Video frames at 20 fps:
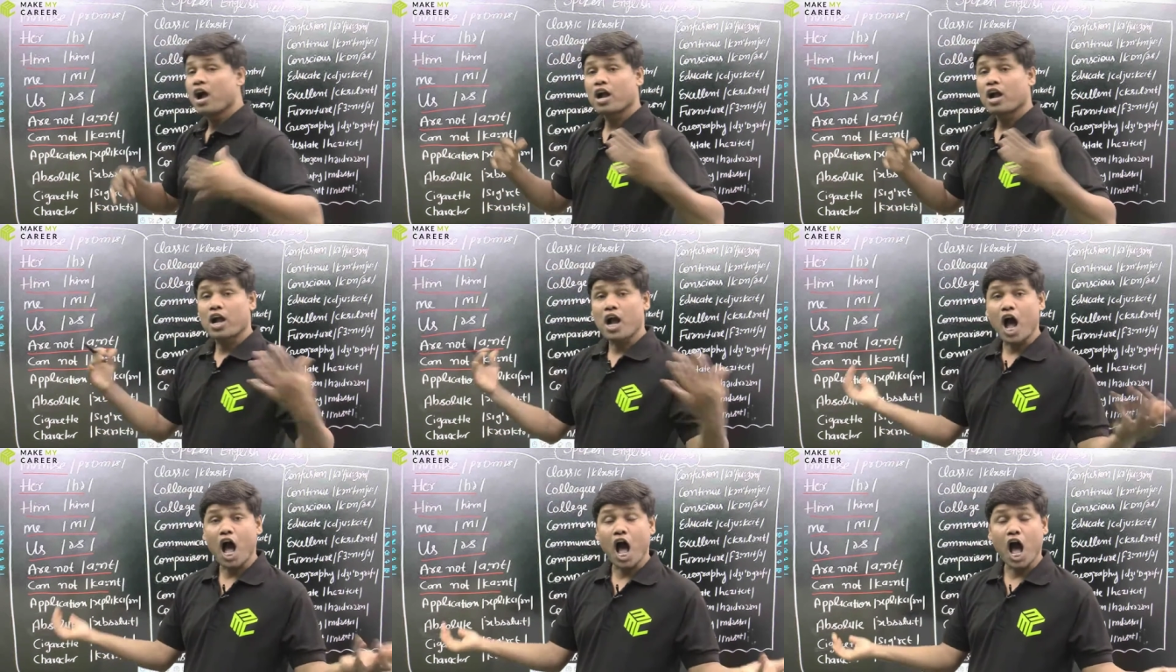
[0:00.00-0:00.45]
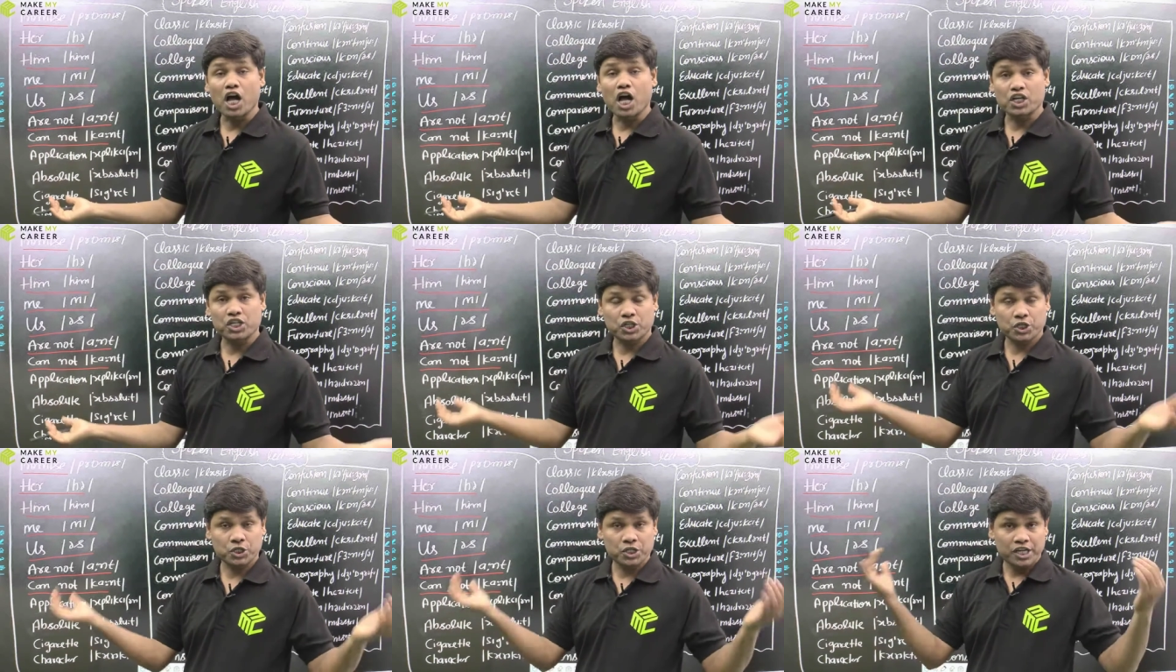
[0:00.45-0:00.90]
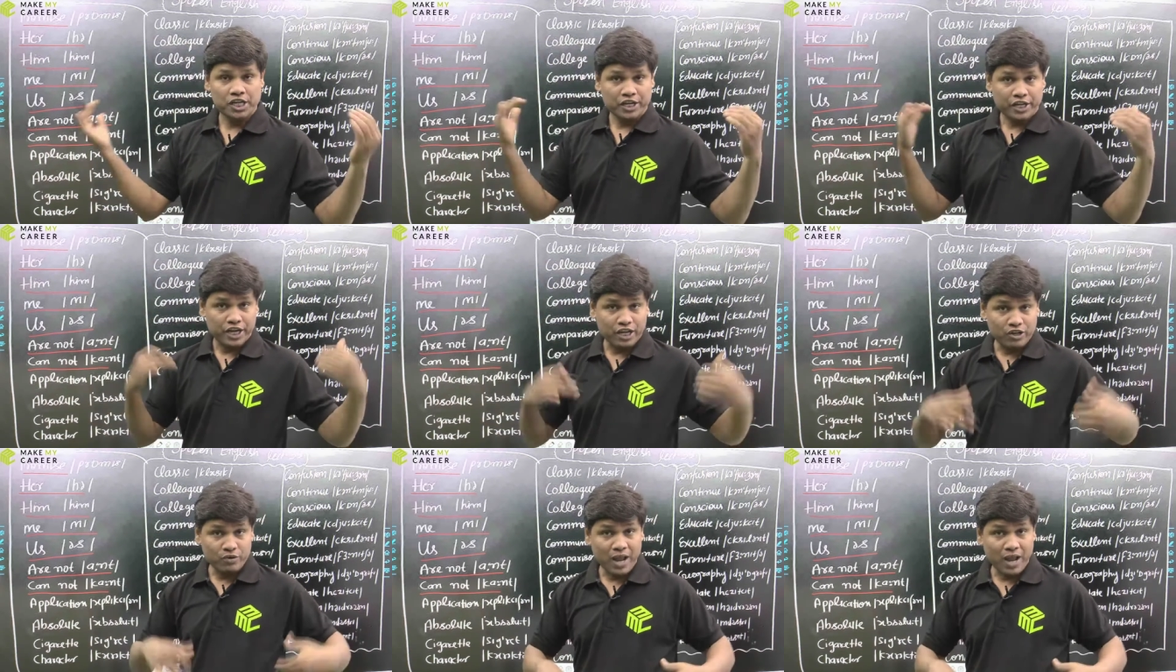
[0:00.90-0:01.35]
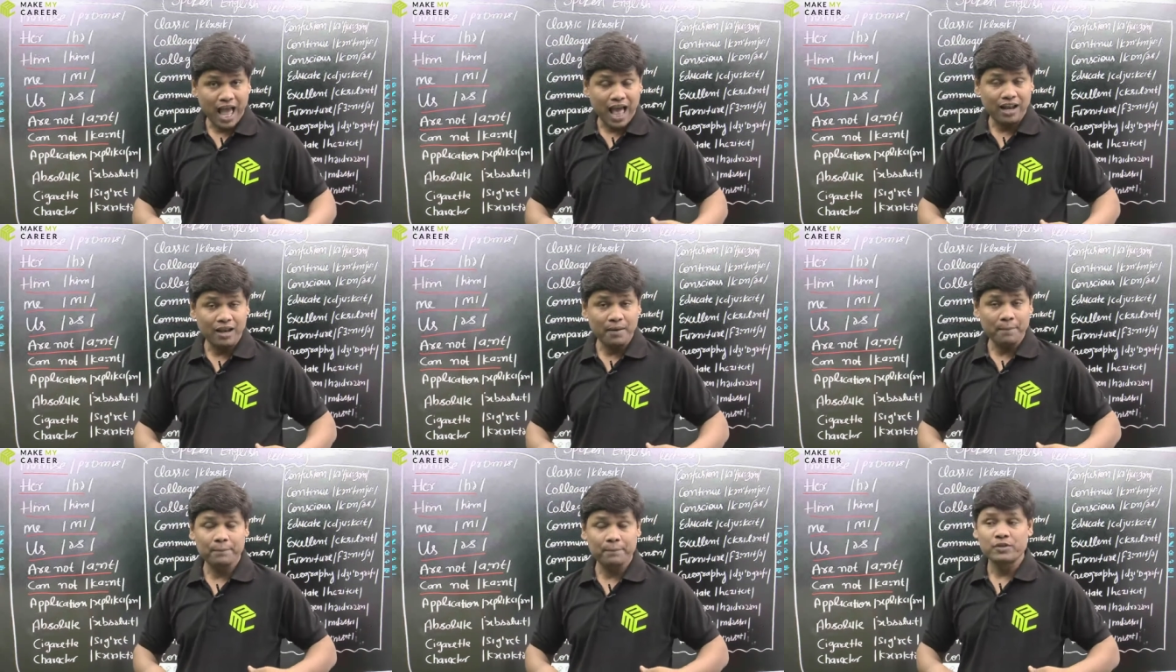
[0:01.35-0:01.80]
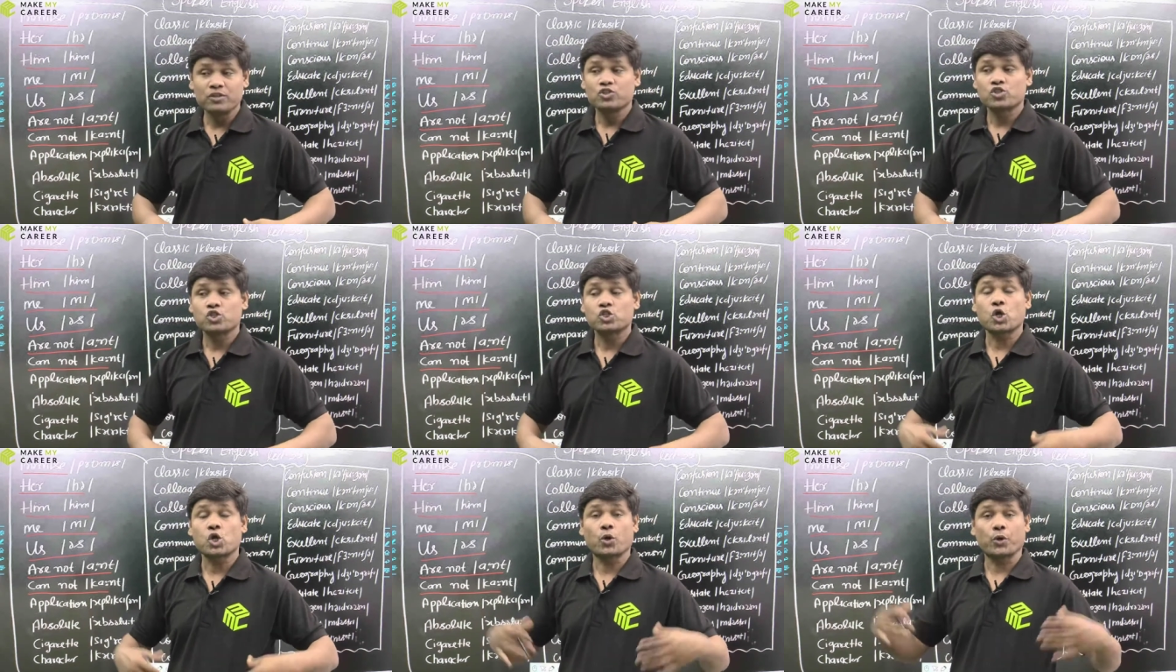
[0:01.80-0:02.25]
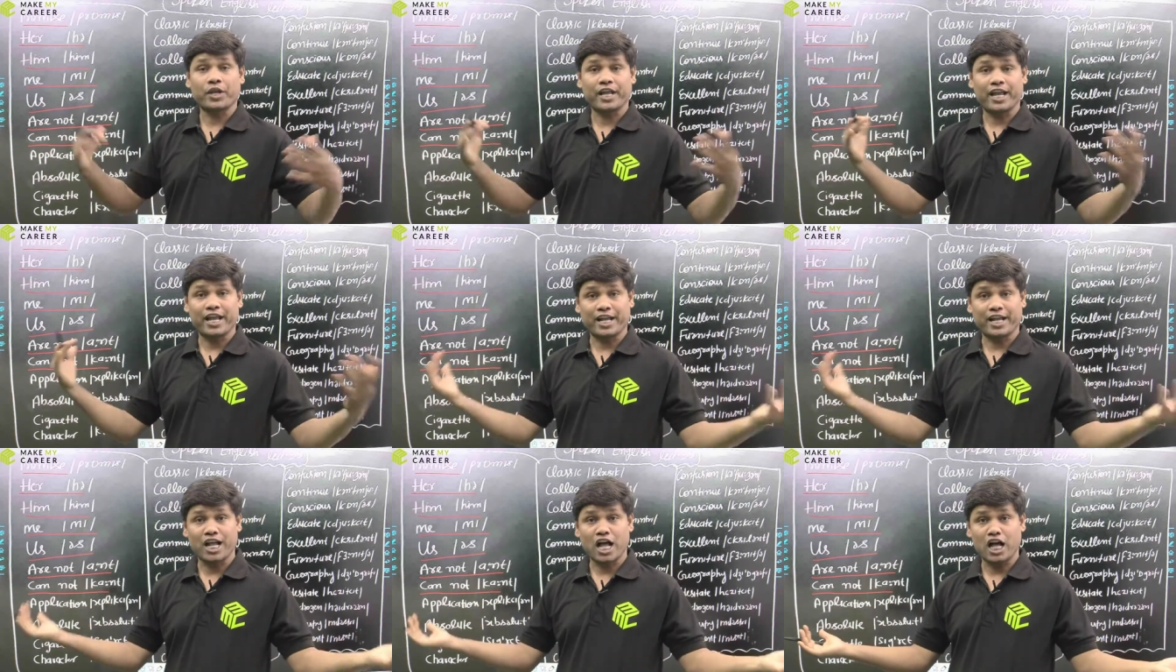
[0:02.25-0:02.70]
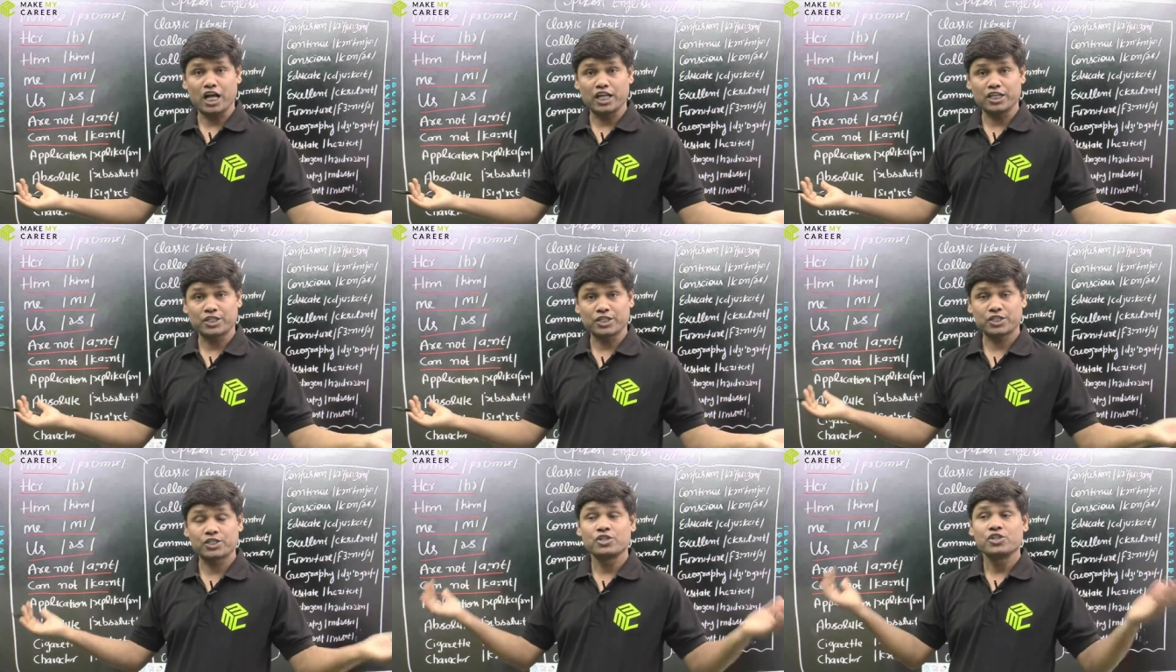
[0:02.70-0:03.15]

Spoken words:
Can't. Can you help? Sorry, I can't.